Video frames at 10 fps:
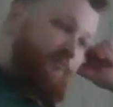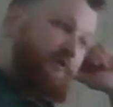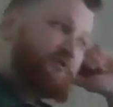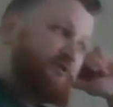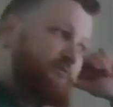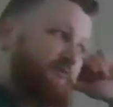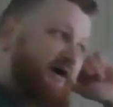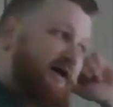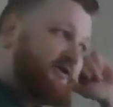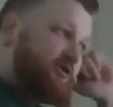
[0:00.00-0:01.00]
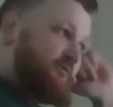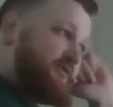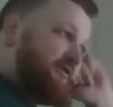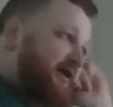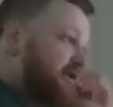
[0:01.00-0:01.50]
What do you not do
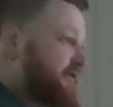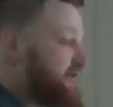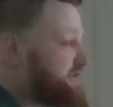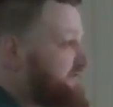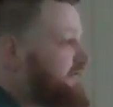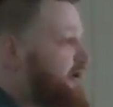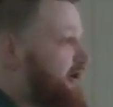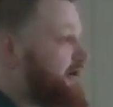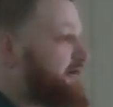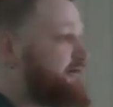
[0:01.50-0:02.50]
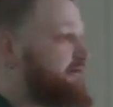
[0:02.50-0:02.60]
with your headlights in fog?